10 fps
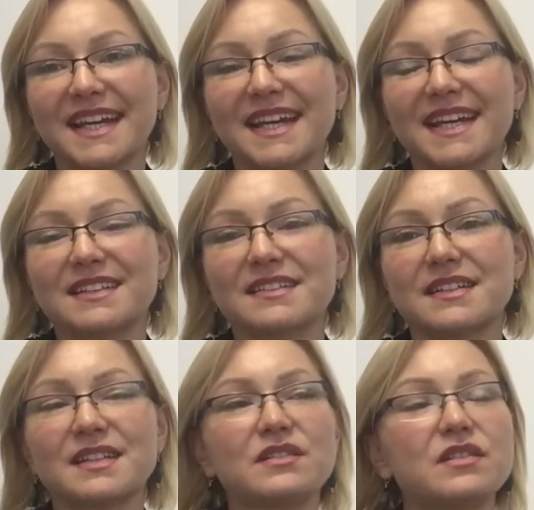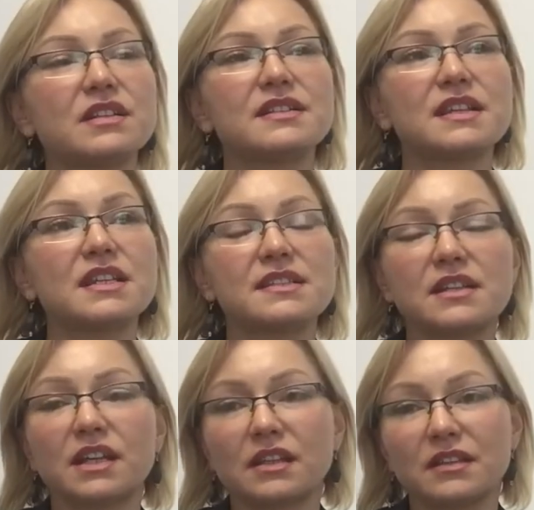And it's
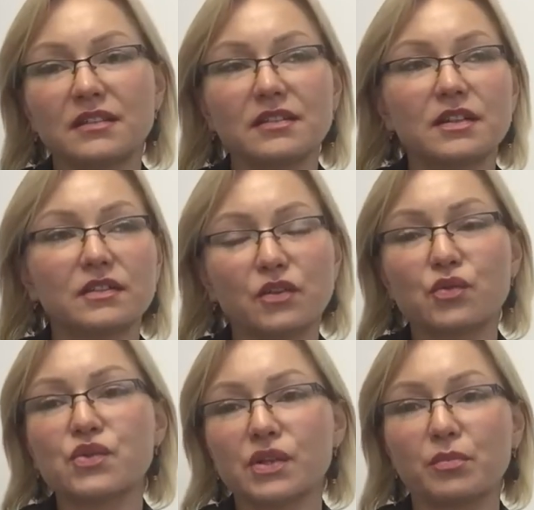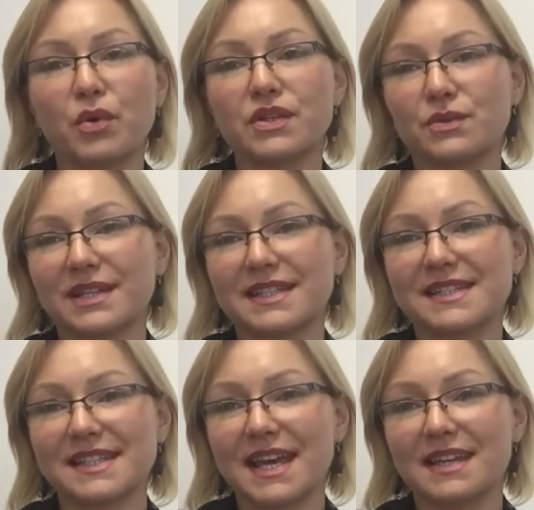the crucial point to
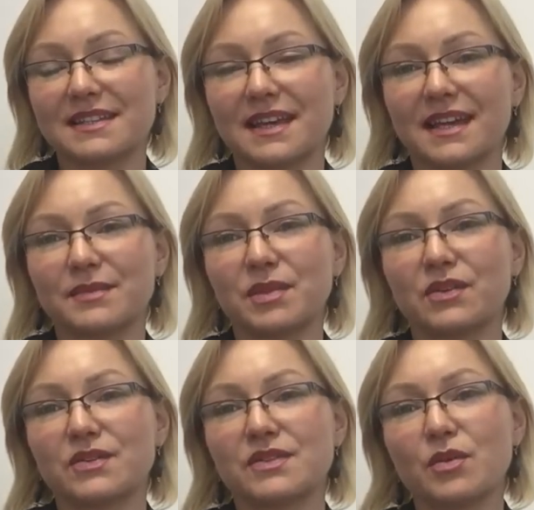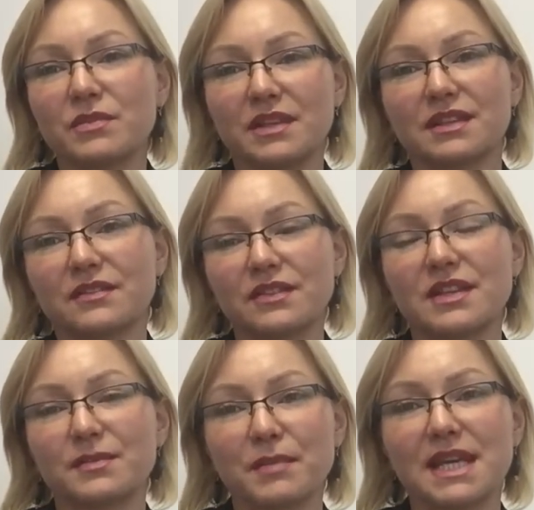understand that, because something
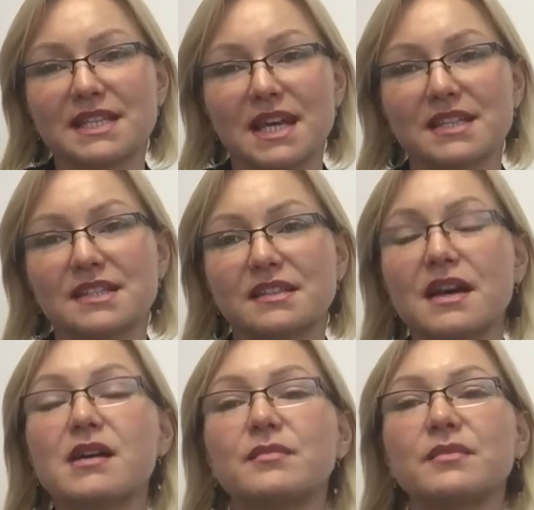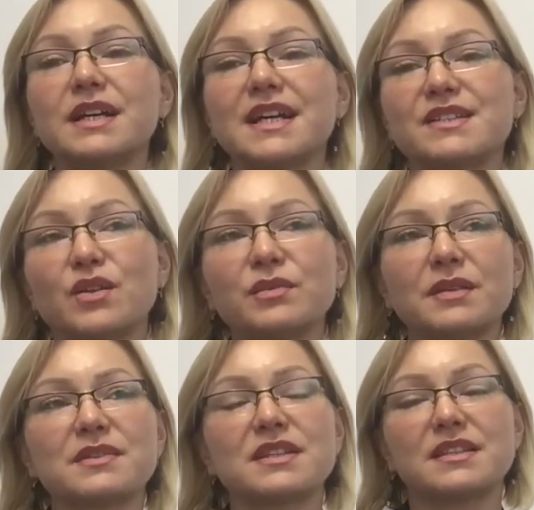that makes us numb
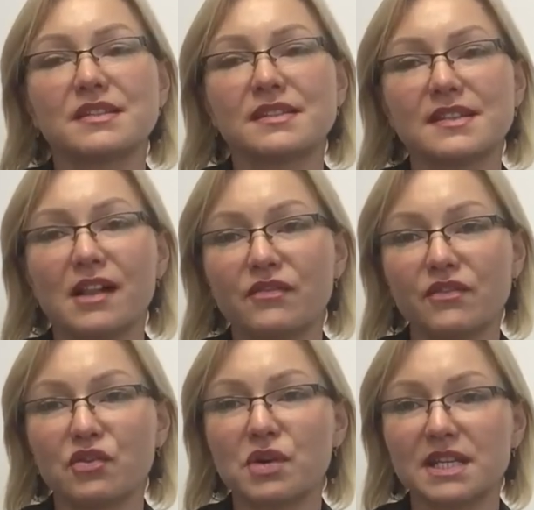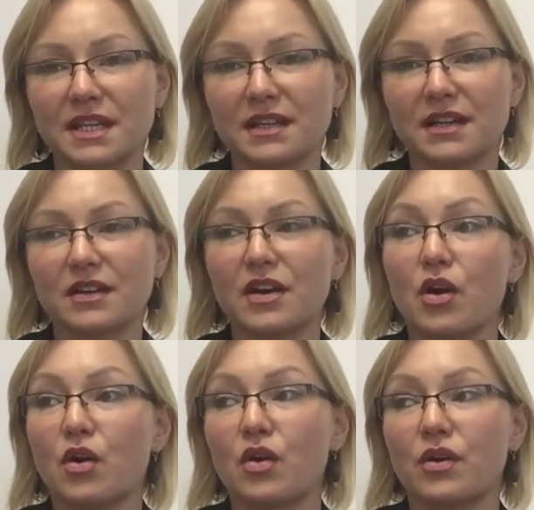sometimes is the self-critic
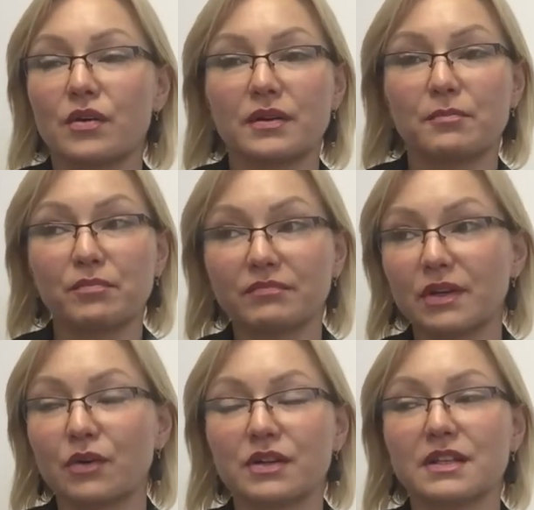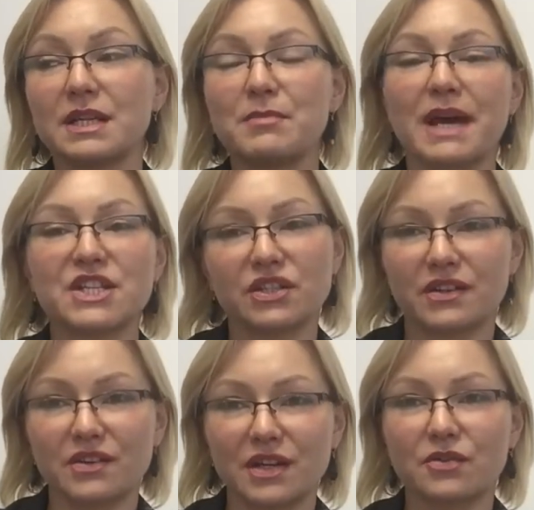or the
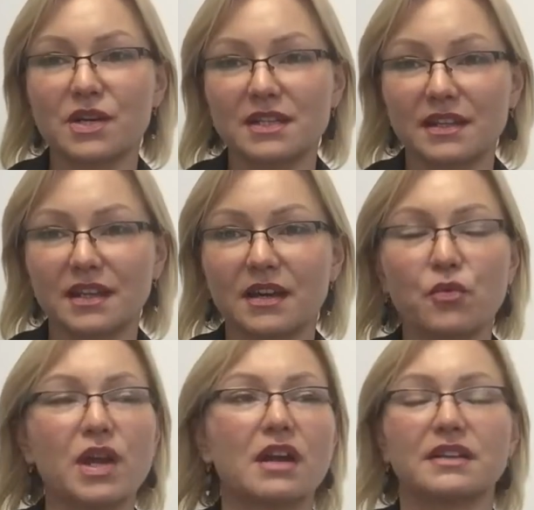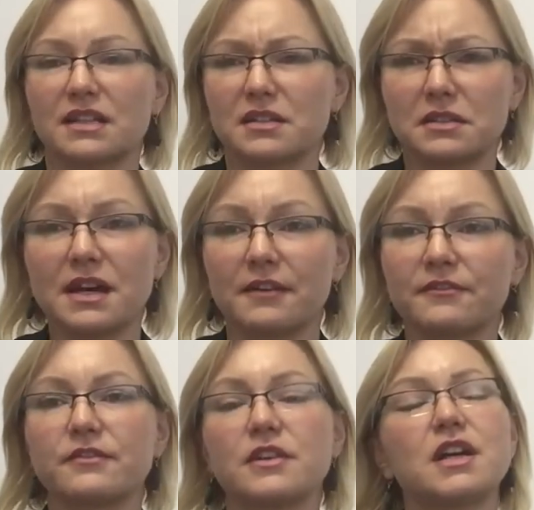imaginary critic. We are not
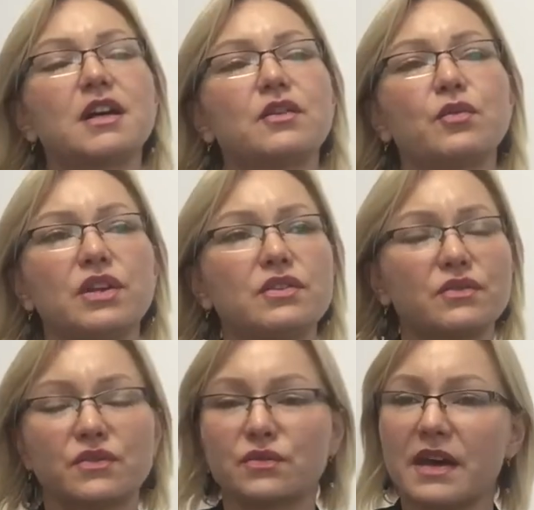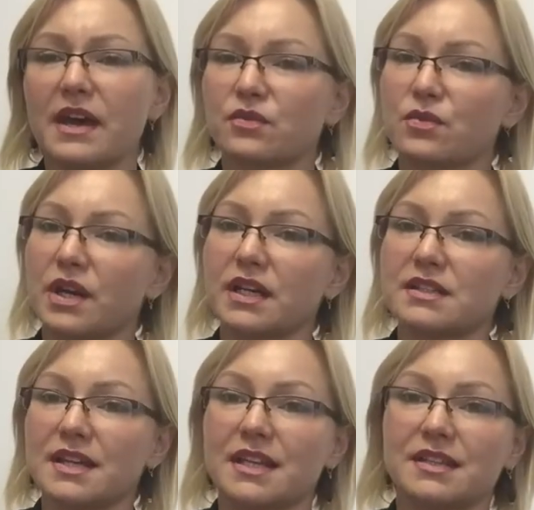enough. We don't do that right,
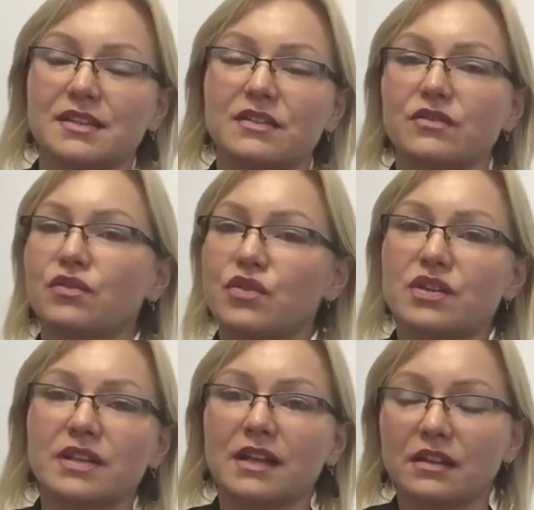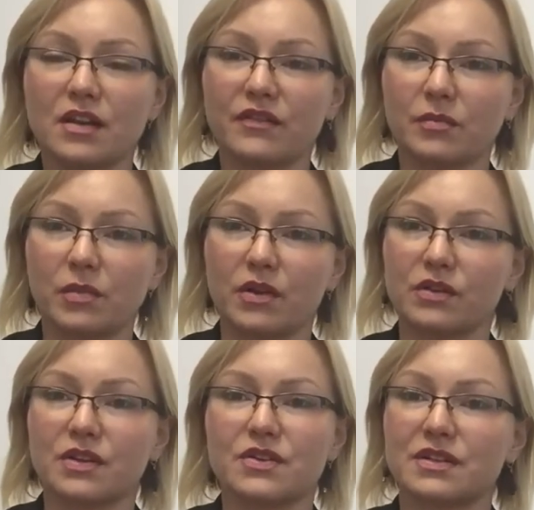and you're not
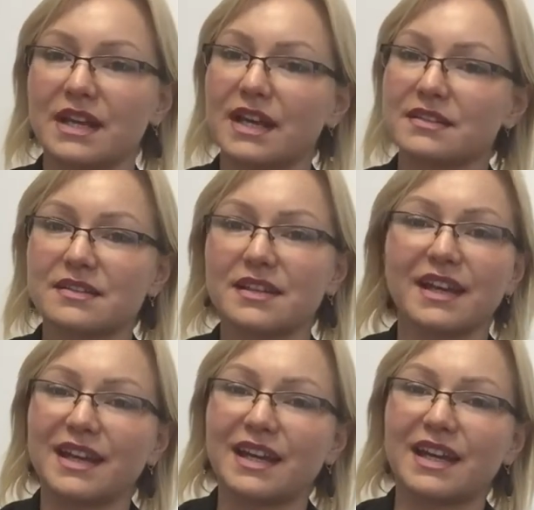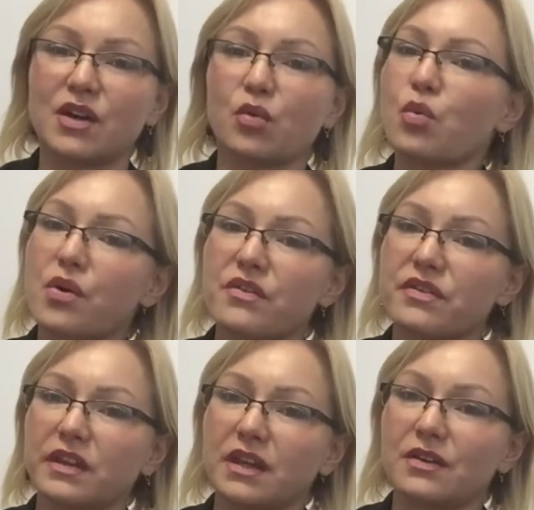lovable. You're not
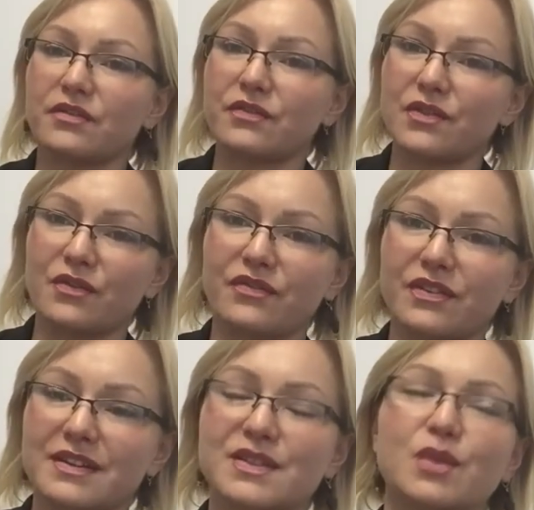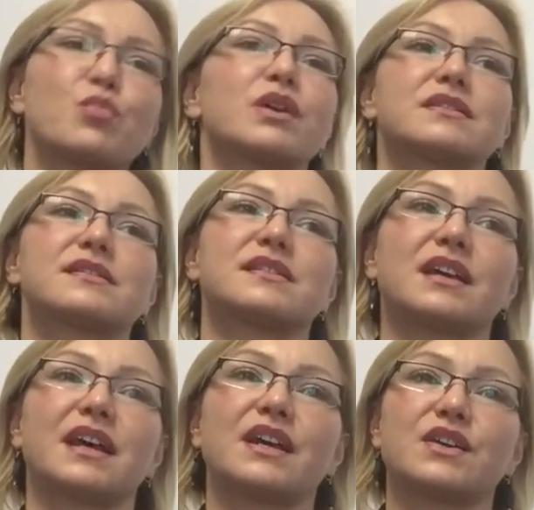worthy of someone's
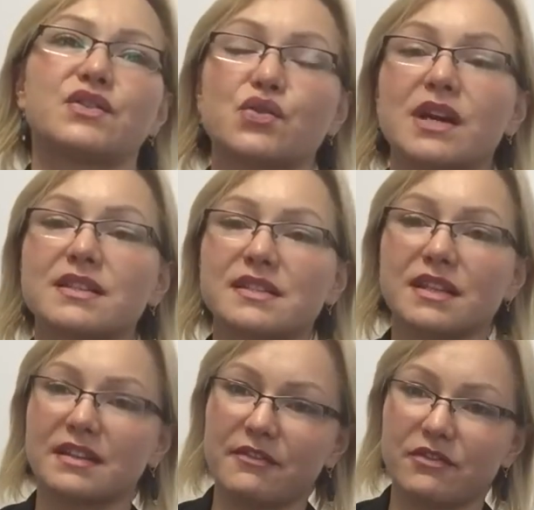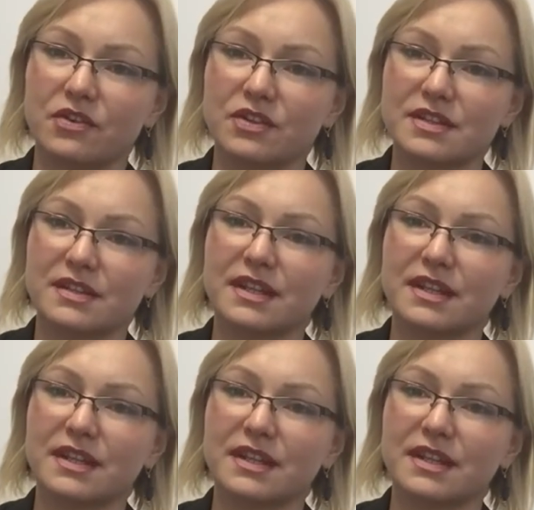trust and effort.